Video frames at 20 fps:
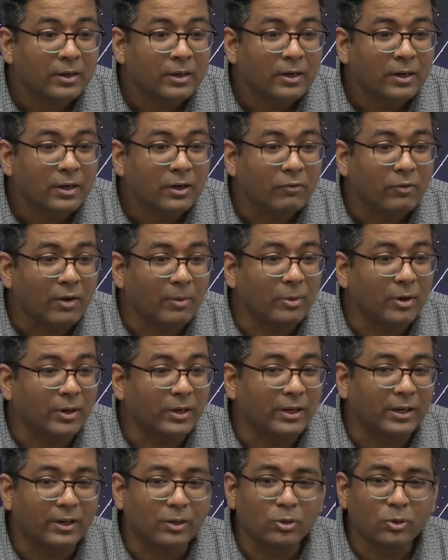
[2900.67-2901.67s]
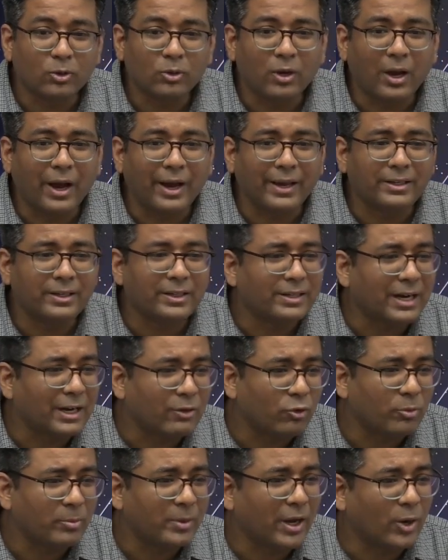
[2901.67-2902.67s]
February. So I think that would
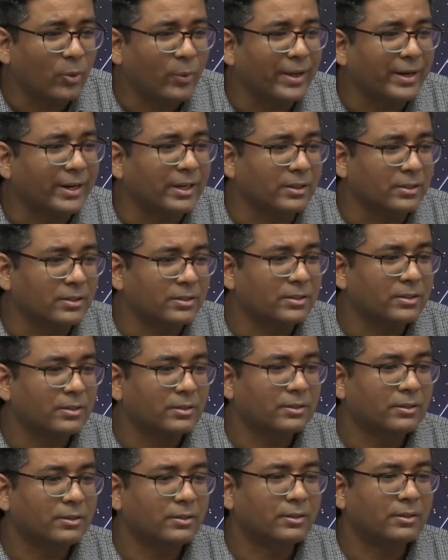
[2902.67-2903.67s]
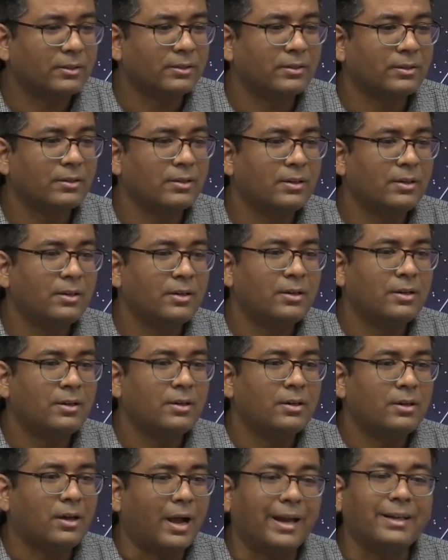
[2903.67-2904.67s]
be Aquarius.
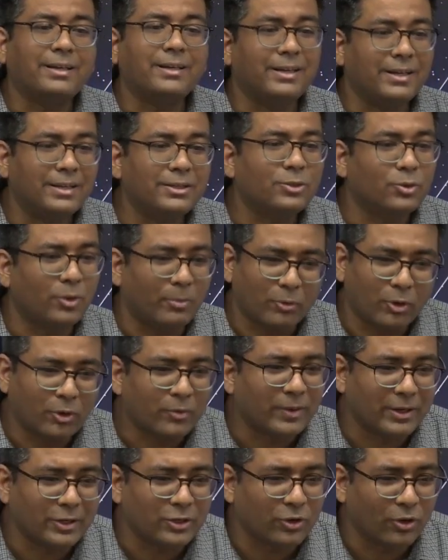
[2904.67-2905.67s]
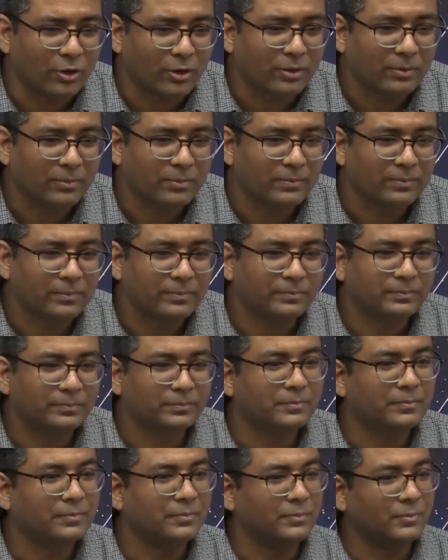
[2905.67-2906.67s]
I think so. I'm not very sure.
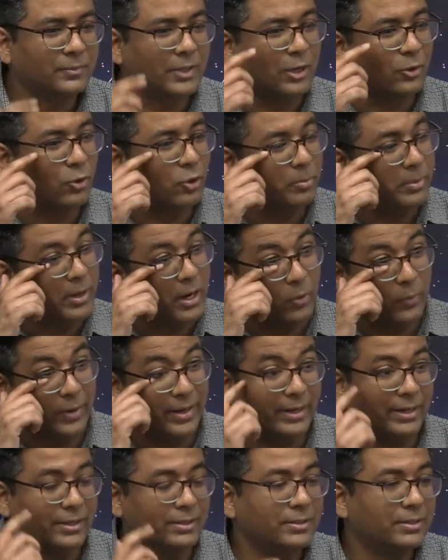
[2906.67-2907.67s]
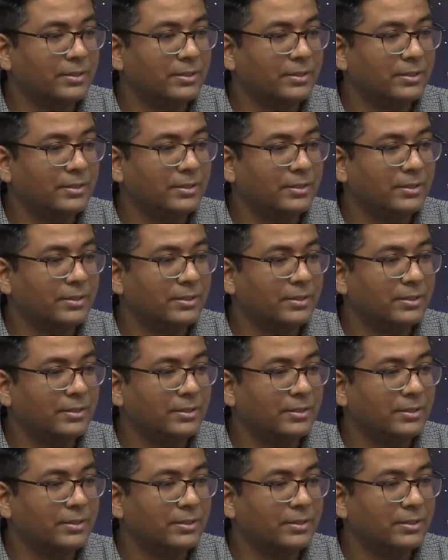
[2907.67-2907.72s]
That could be Aquarius.